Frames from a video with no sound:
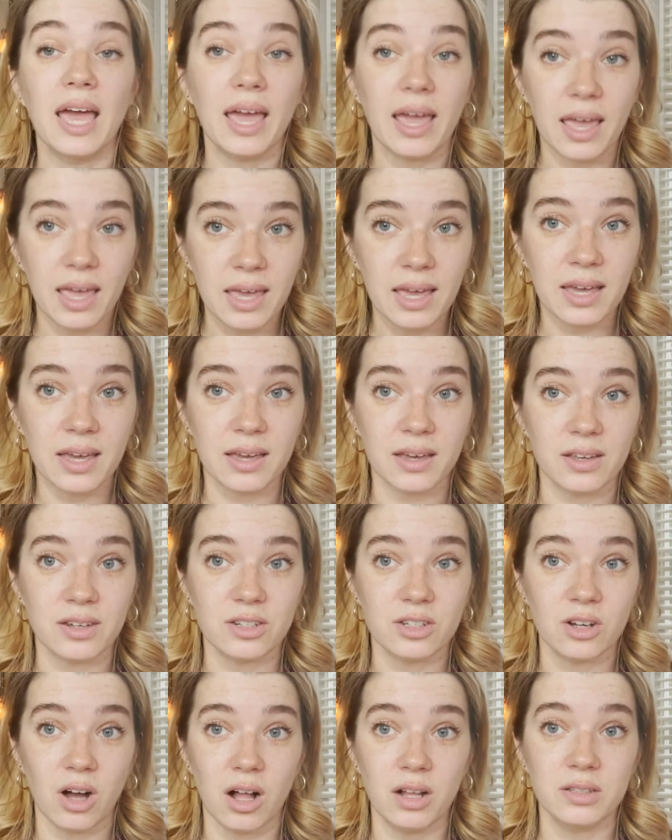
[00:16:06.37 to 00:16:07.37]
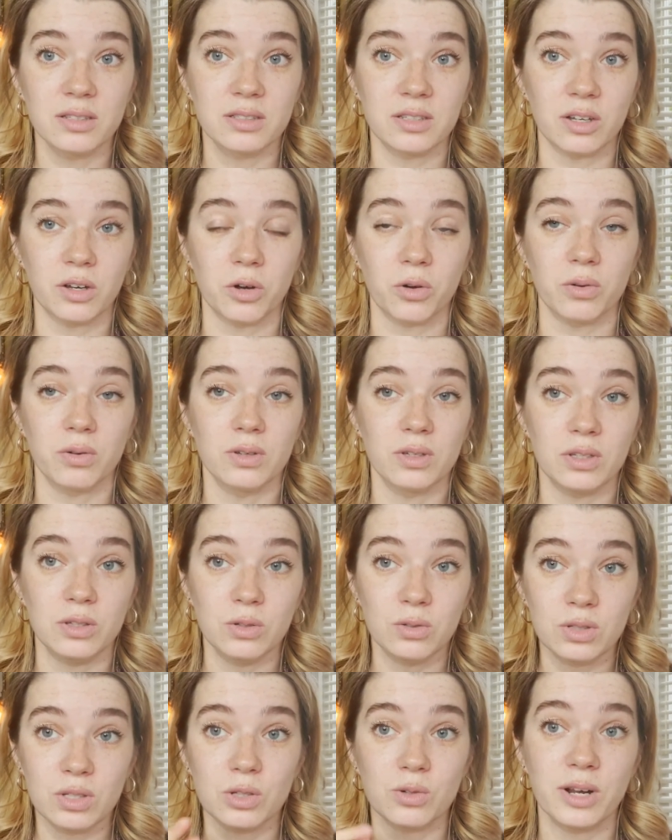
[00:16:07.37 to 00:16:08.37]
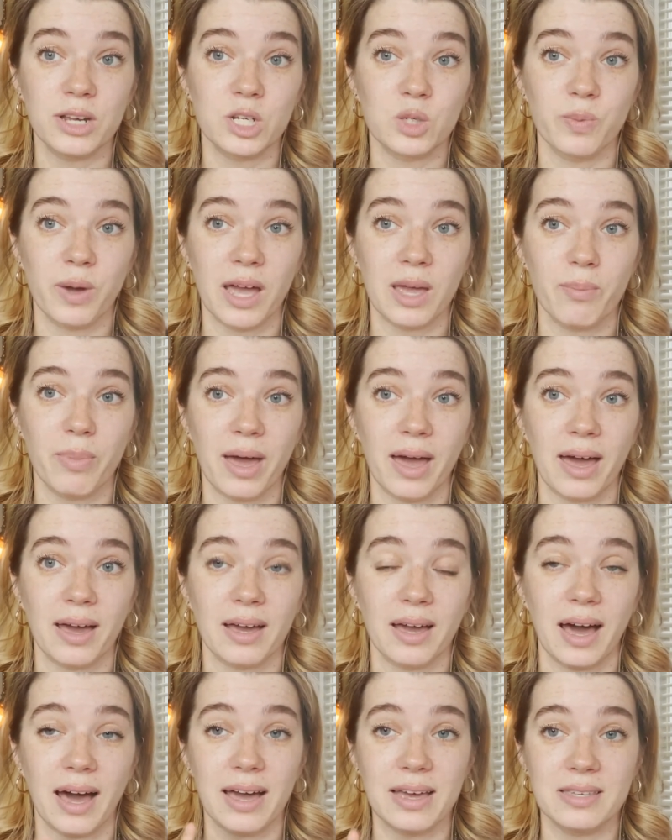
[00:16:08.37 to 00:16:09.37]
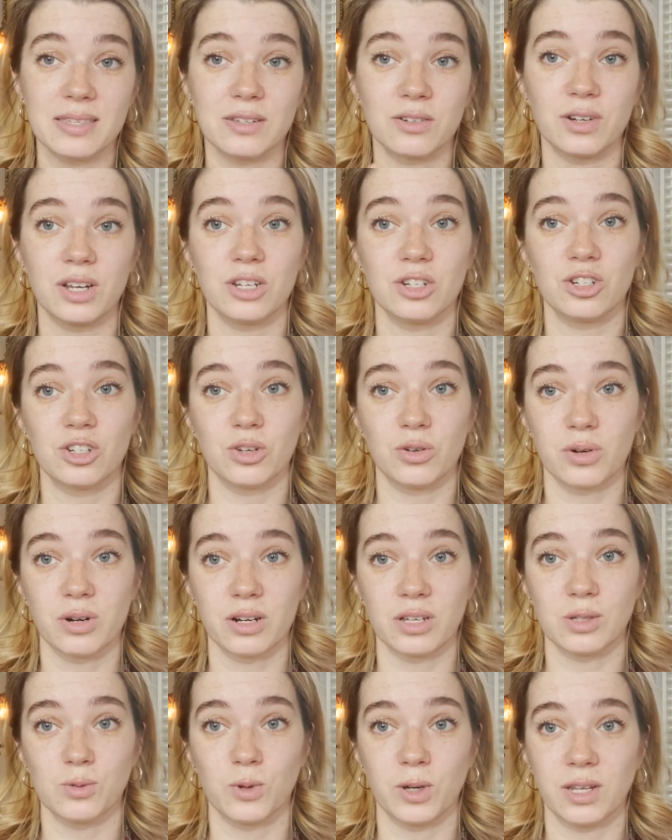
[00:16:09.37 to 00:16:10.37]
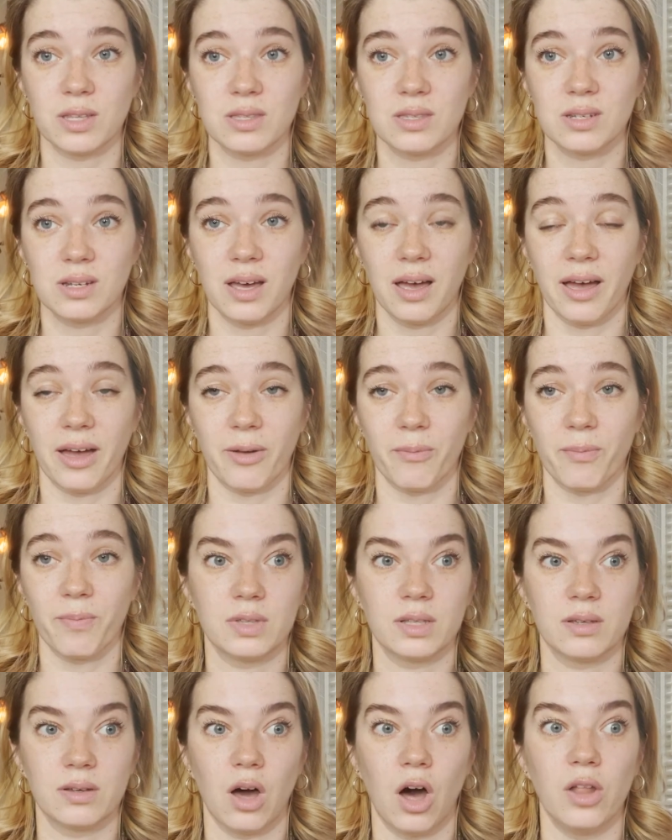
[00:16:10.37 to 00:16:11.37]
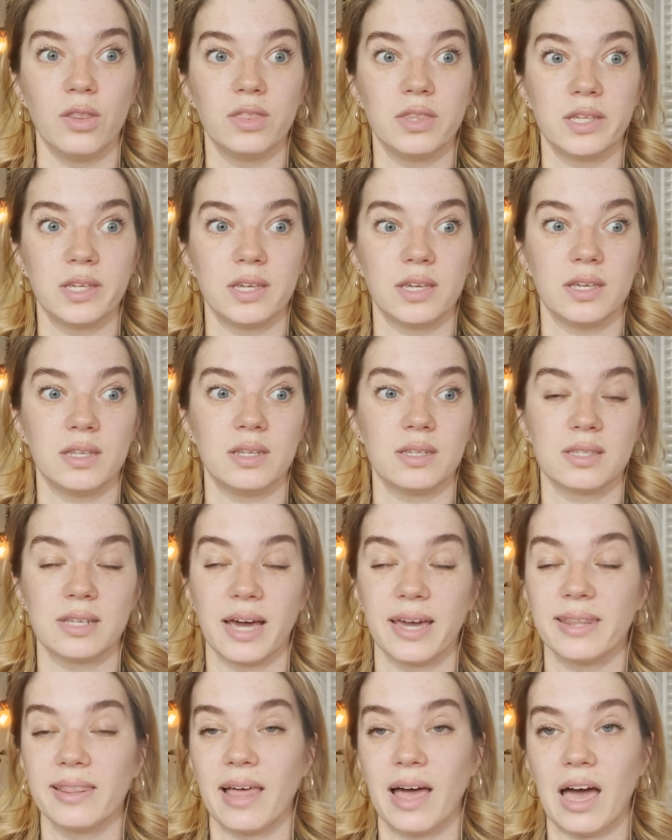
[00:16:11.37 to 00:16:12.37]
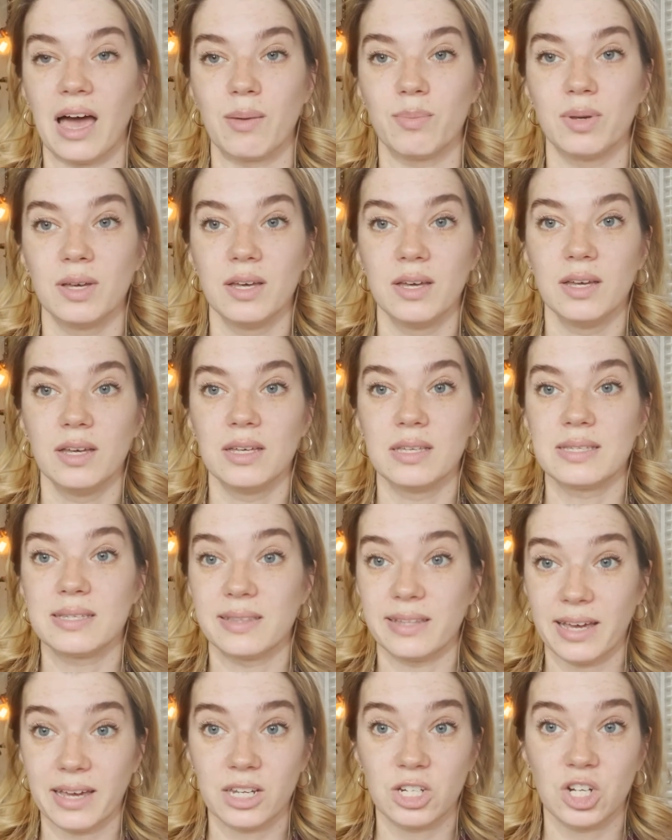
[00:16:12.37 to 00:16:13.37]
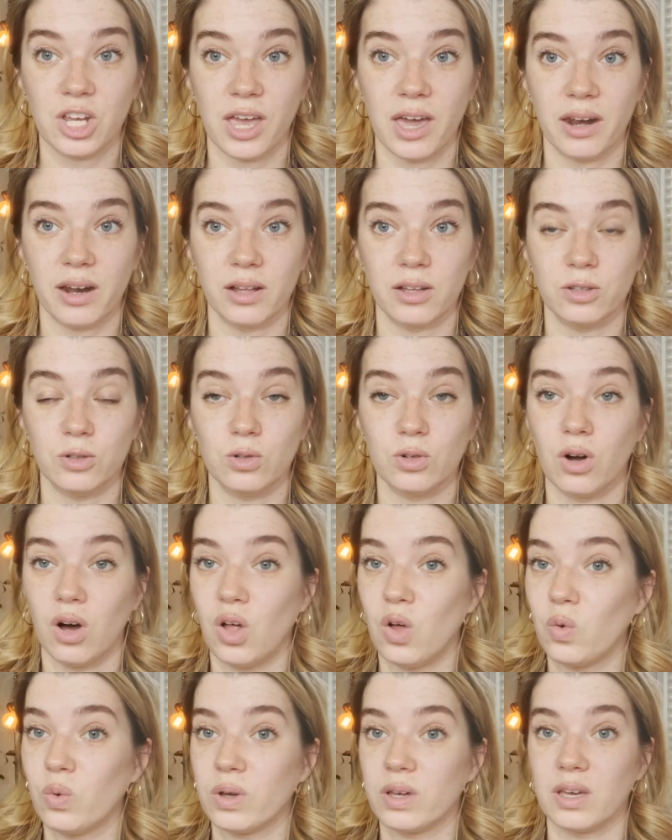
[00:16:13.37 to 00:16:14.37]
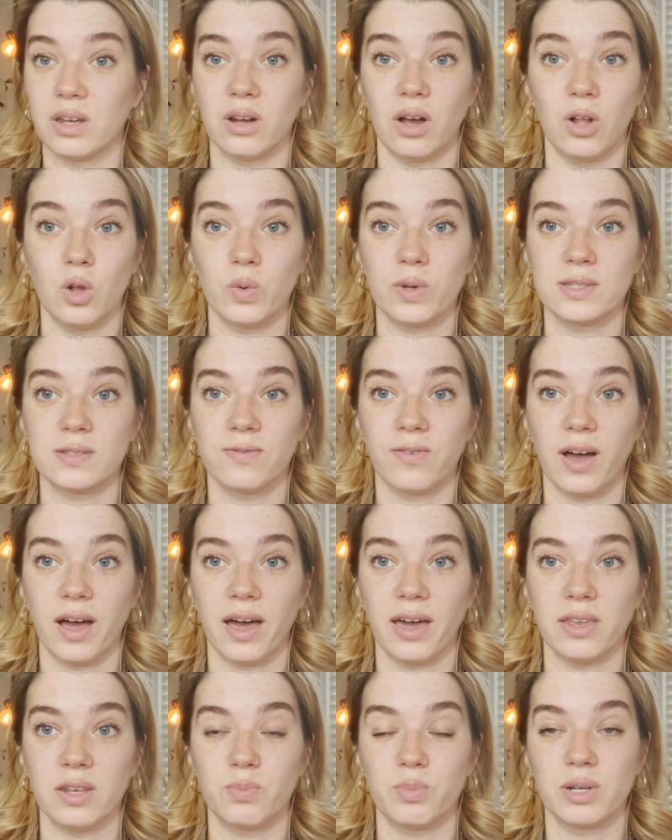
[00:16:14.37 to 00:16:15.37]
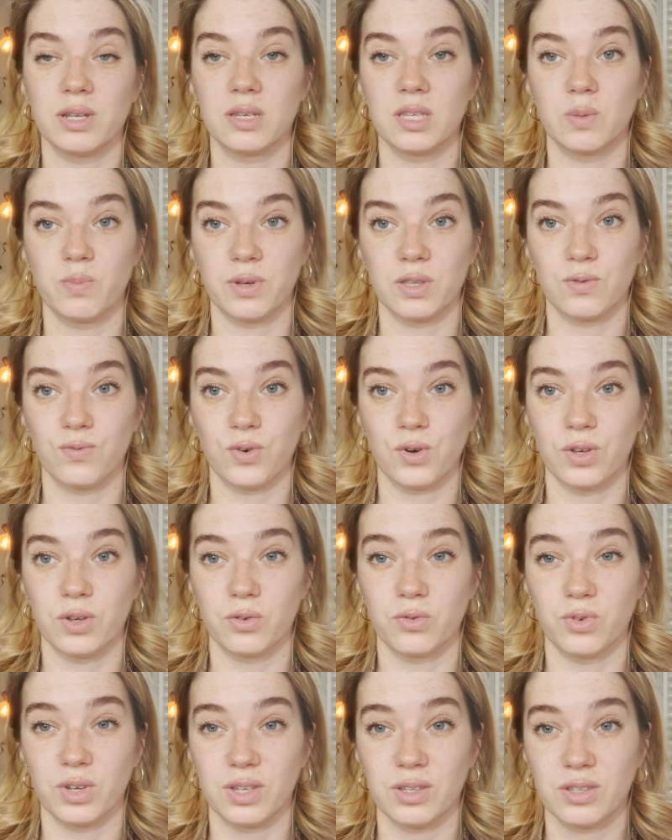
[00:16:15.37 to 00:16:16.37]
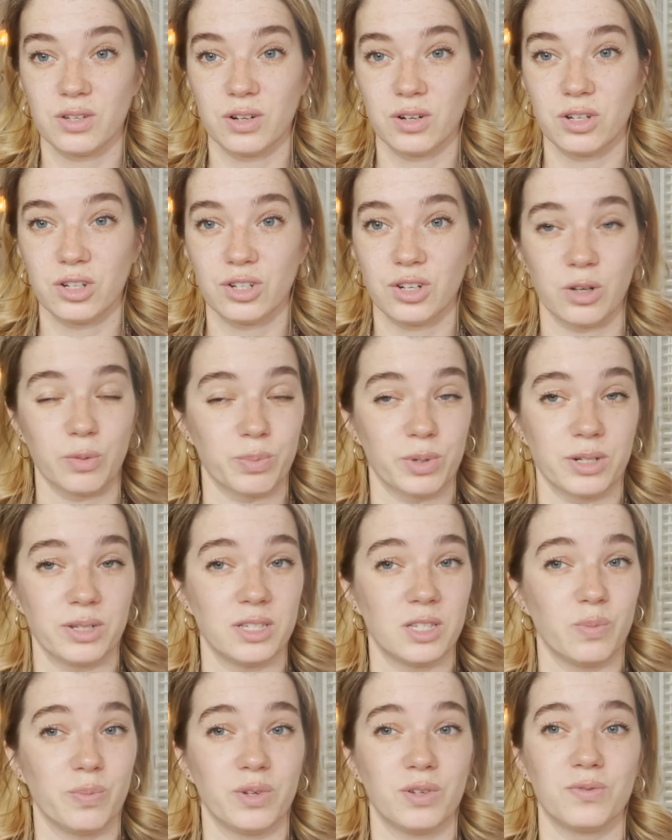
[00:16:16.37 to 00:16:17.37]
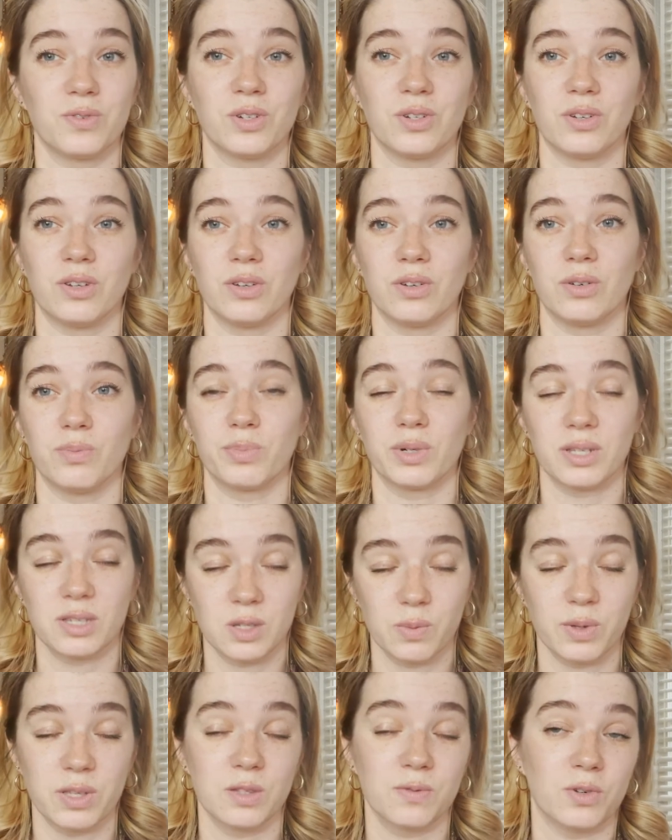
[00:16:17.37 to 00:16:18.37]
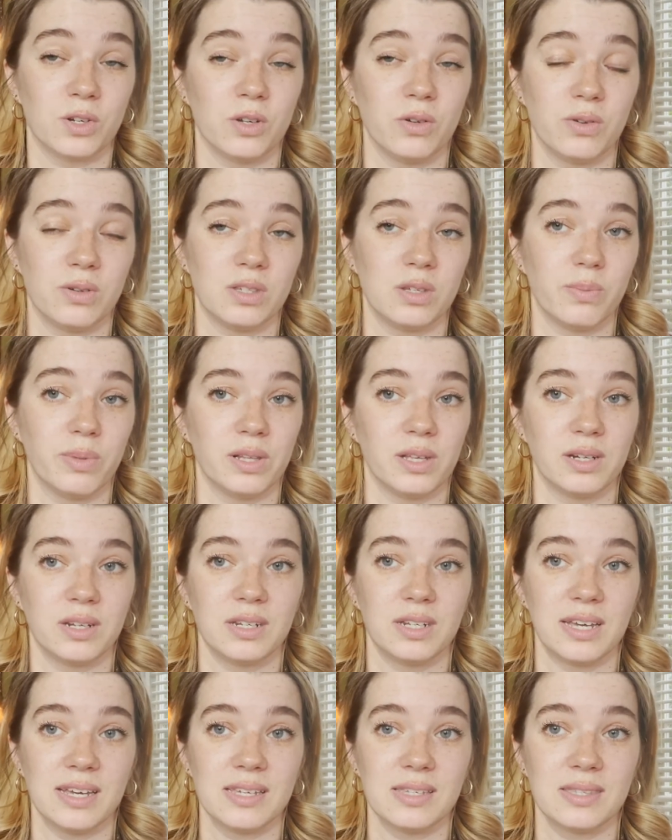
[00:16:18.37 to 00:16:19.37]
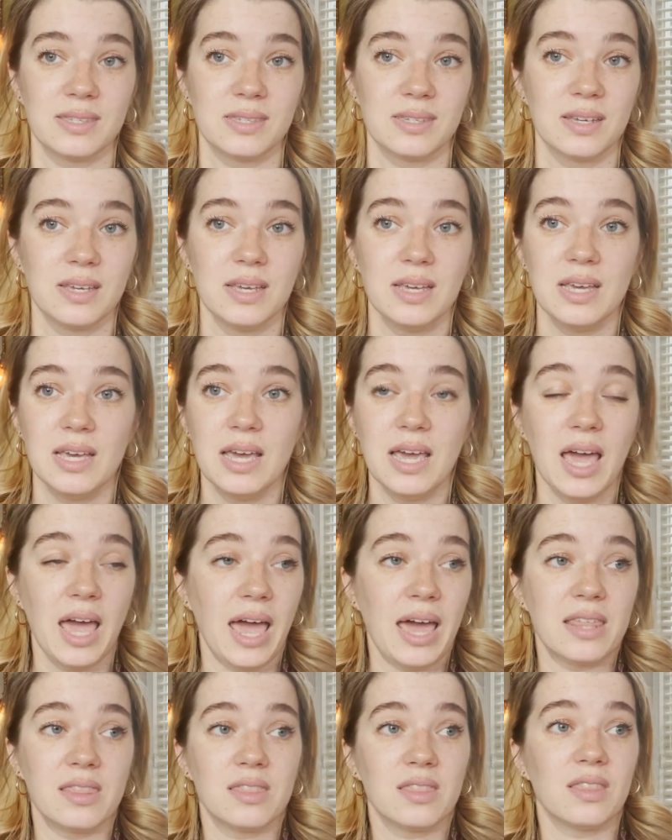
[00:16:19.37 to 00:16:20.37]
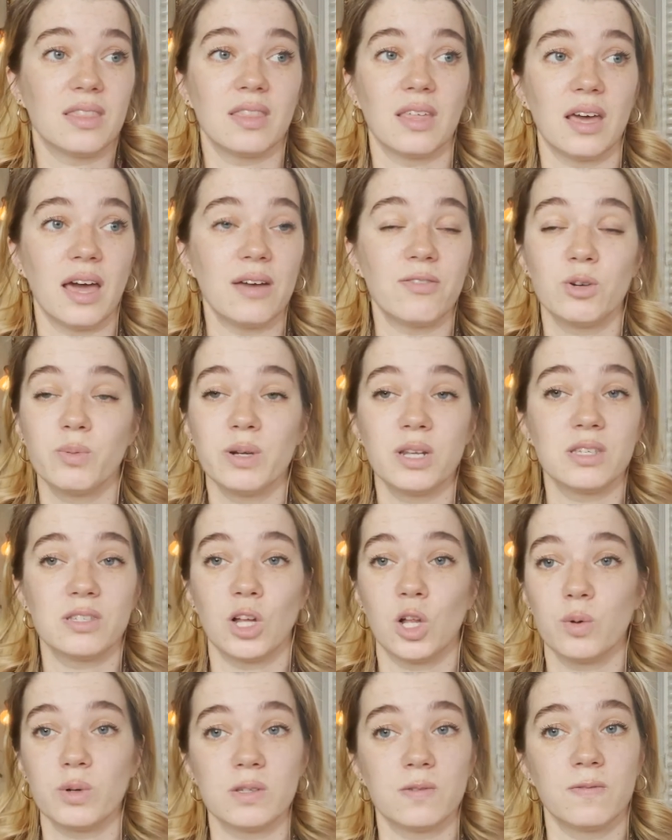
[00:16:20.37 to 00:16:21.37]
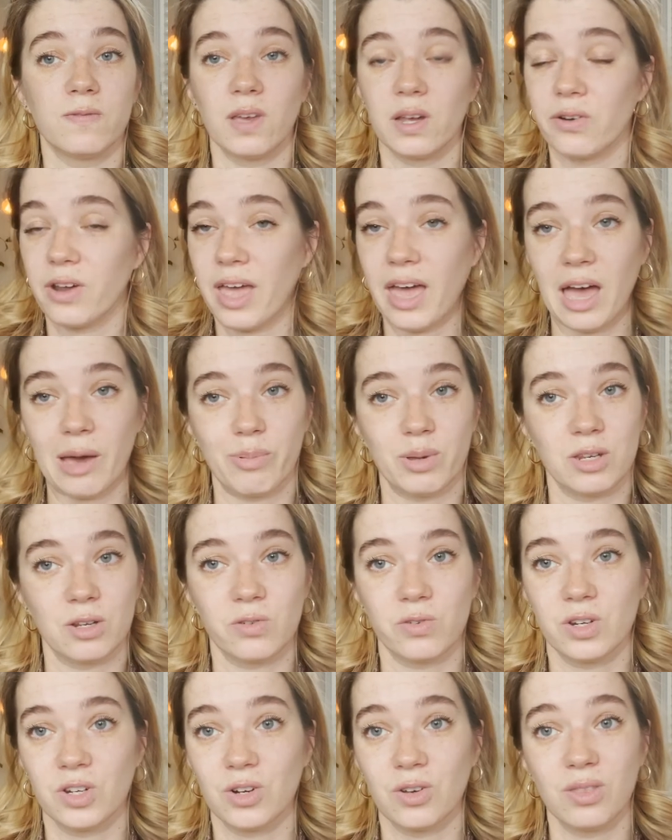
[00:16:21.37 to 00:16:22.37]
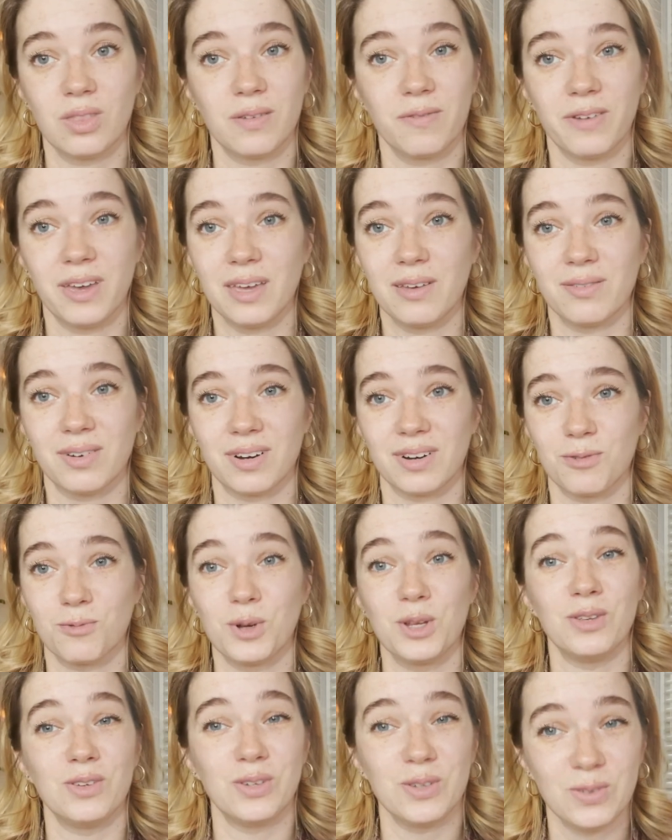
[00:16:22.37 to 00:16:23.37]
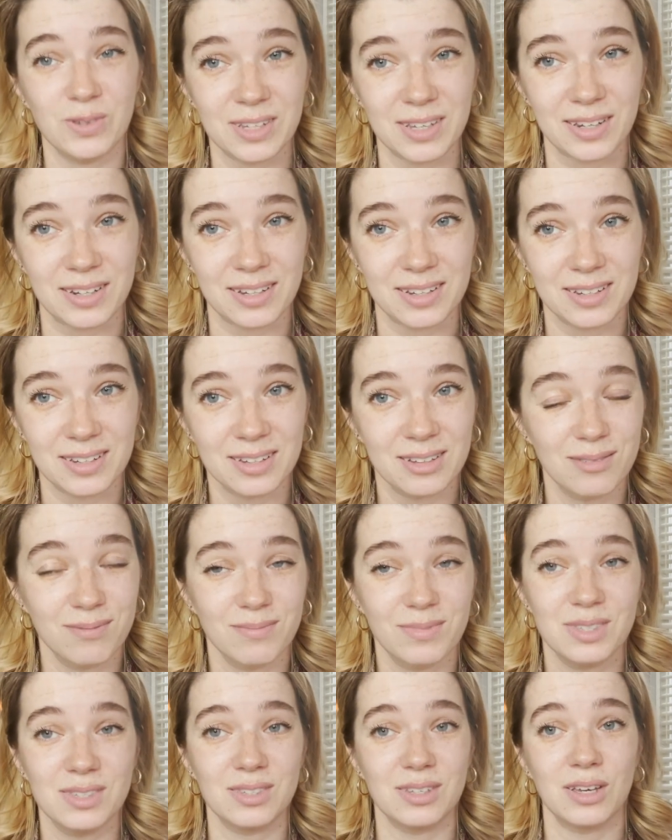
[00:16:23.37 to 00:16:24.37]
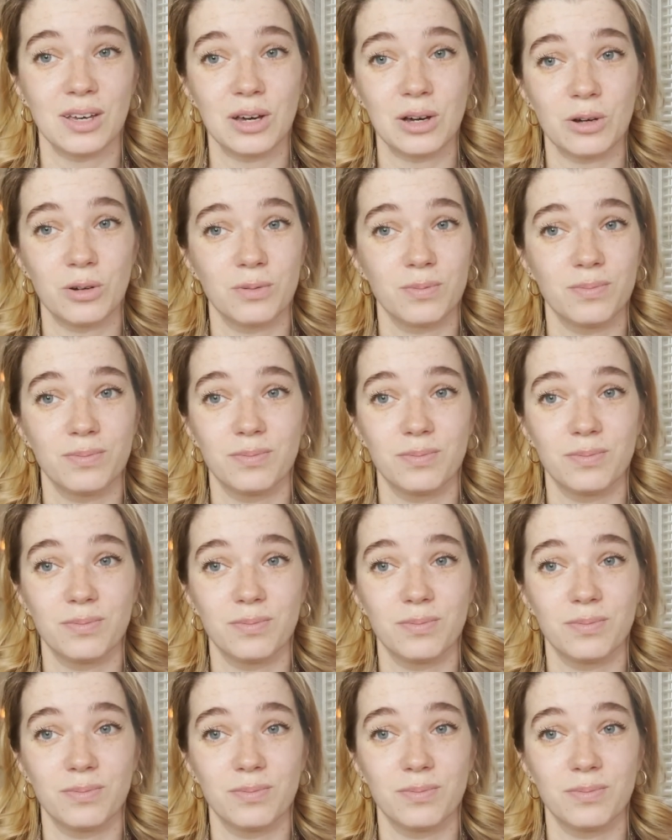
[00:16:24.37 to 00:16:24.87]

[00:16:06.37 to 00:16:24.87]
And also, you scratch my back, I scratch yours when it's time. On the DesignLab Slack channel, you can always find participants for your research or participants for your usability tests, and everybody's always very happy to return the favor when you need it. So